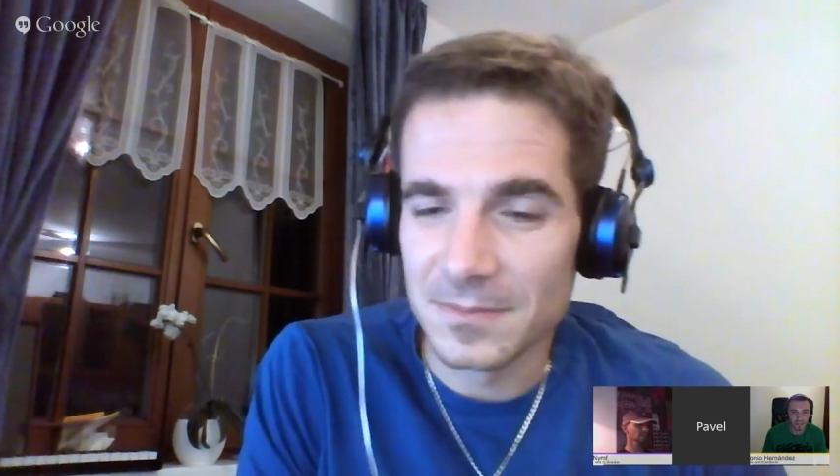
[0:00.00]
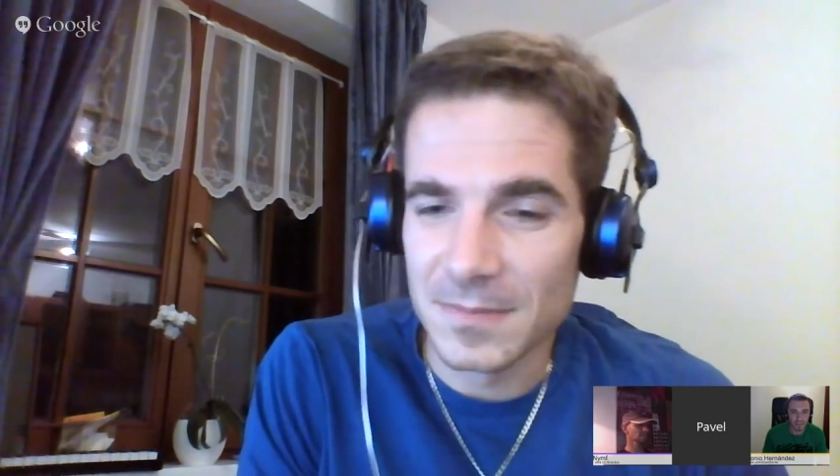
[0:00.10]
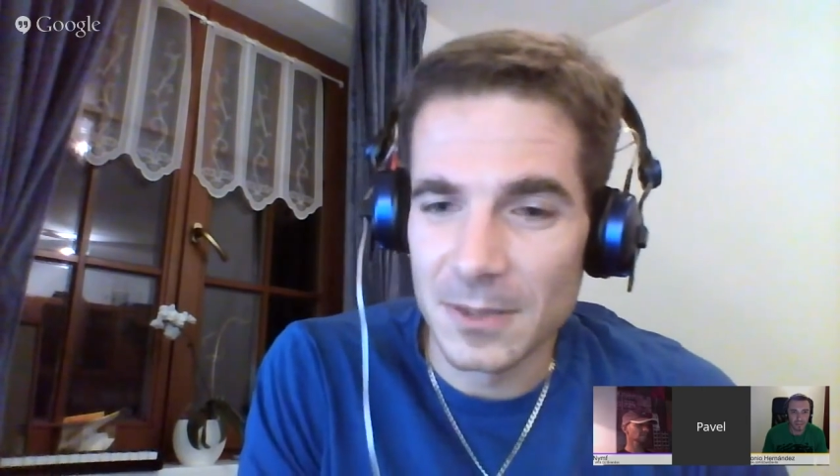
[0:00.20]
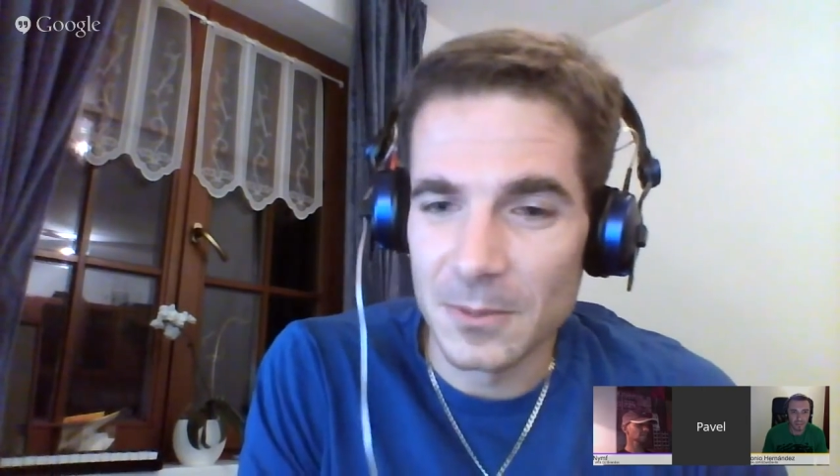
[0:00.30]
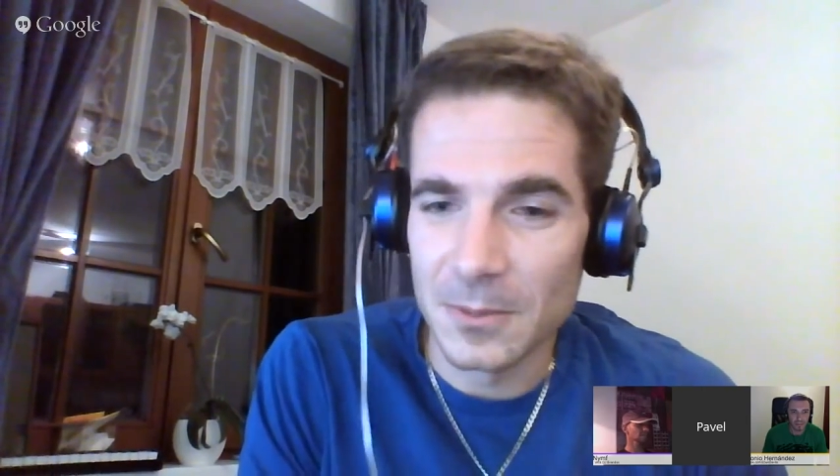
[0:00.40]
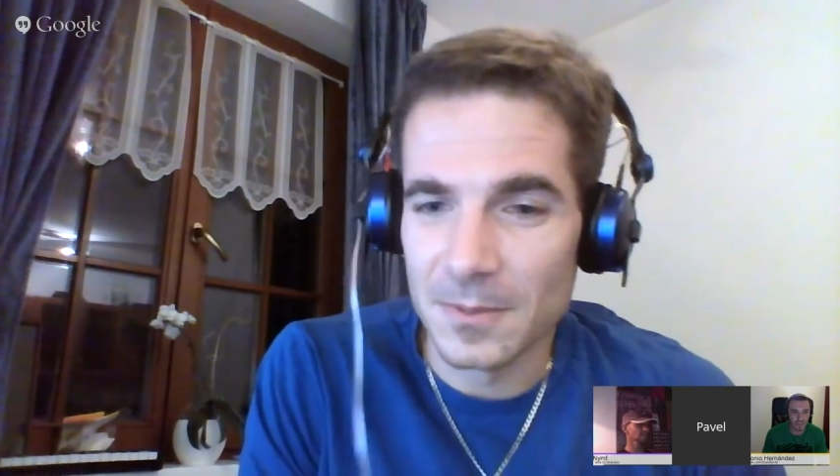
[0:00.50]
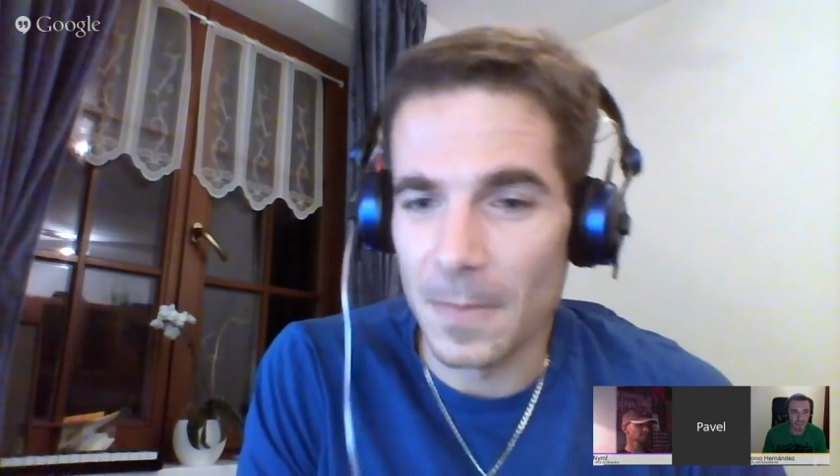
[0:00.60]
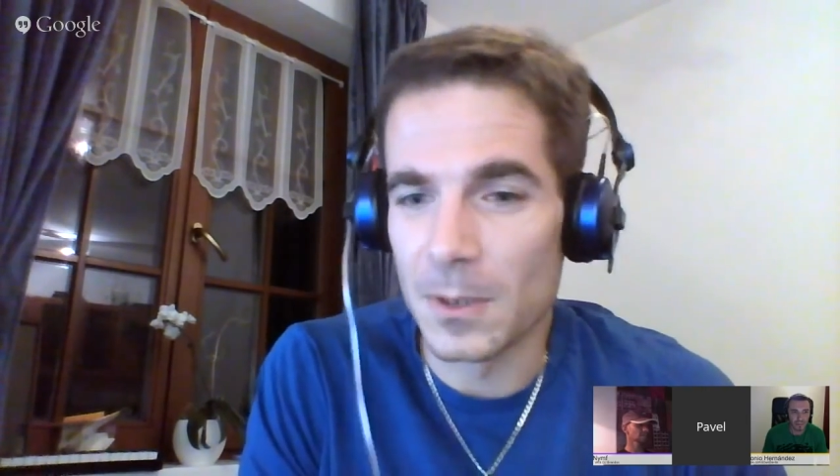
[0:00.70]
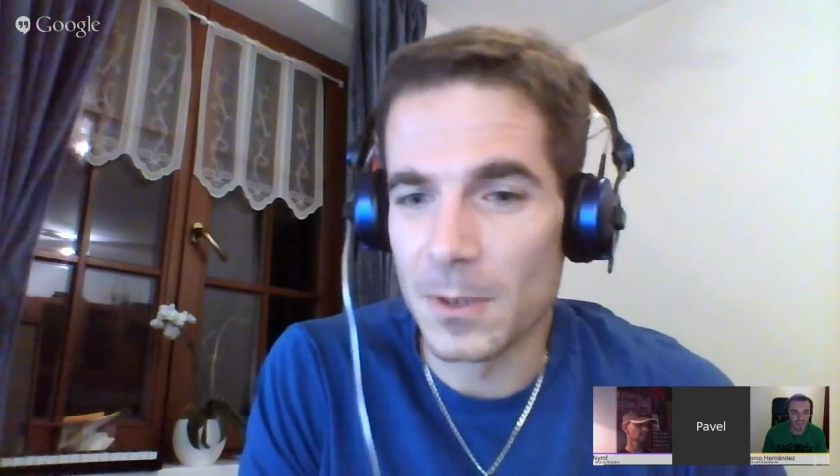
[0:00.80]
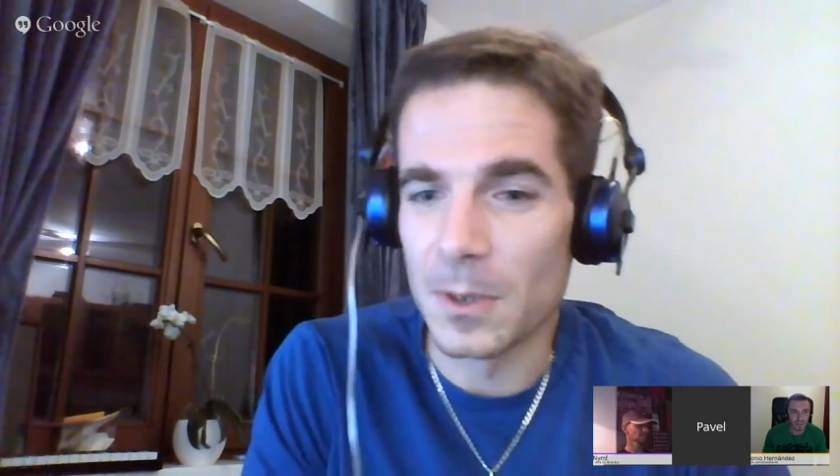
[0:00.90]
there
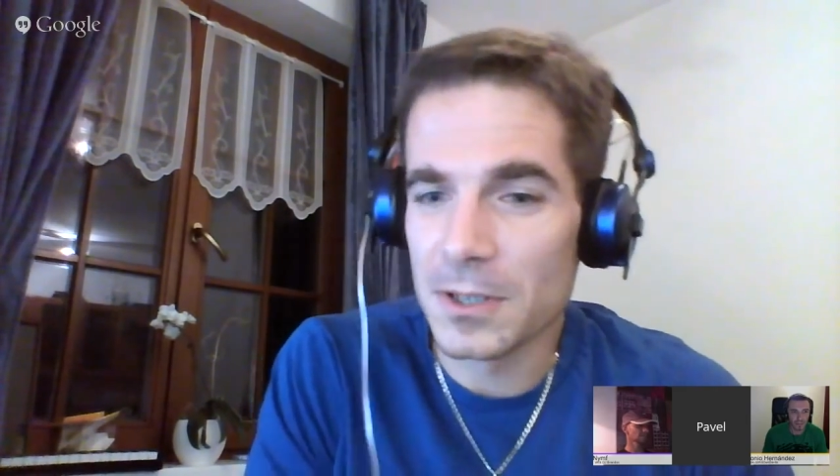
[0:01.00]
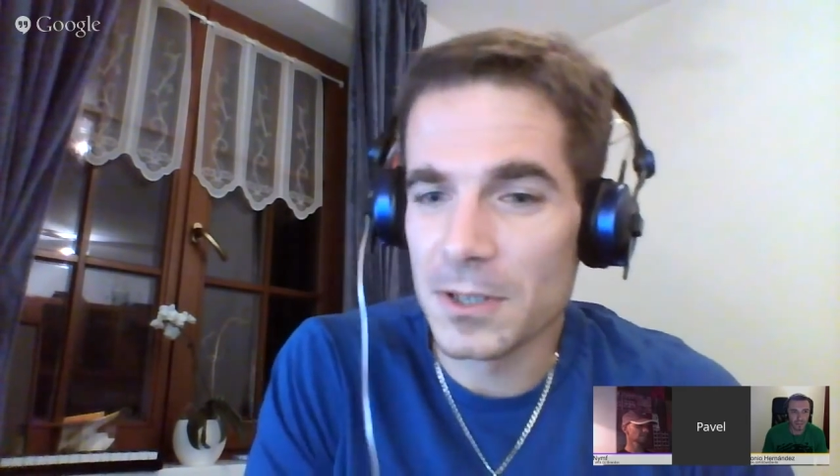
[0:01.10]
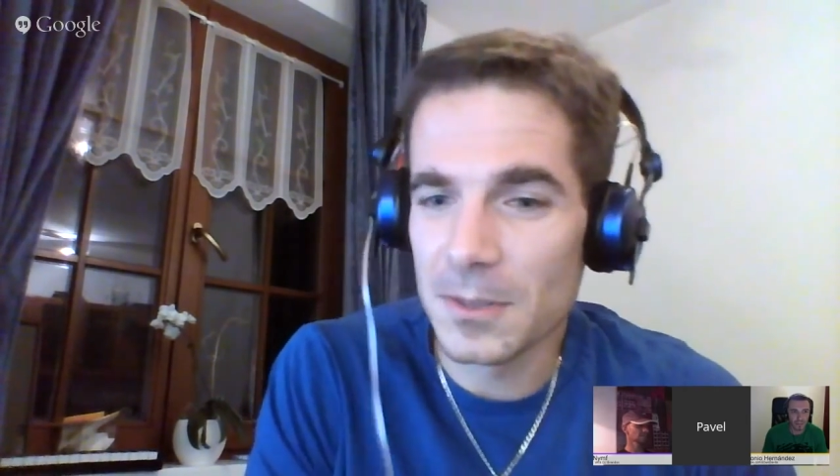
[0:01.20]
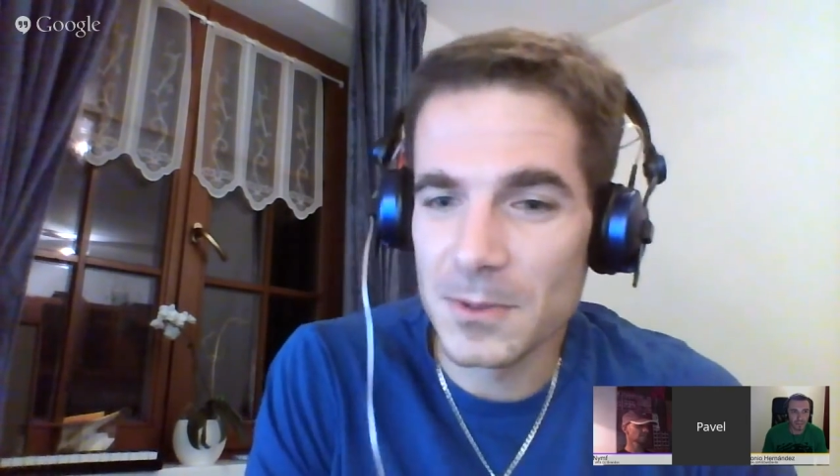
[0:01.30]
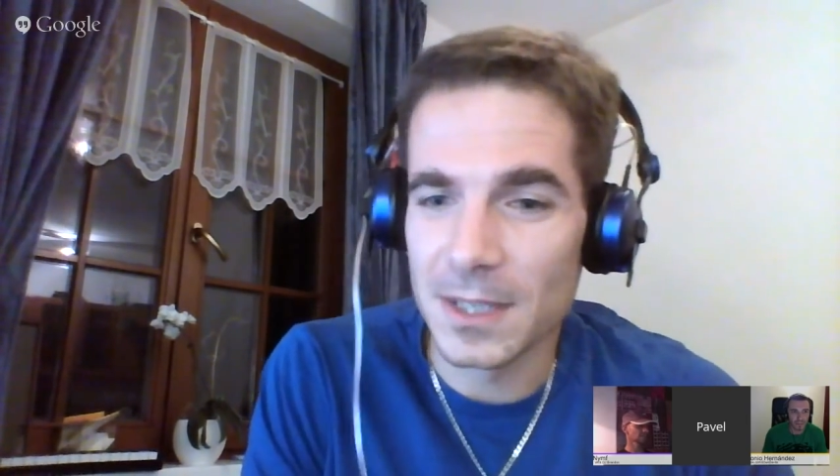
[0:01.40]
were workshops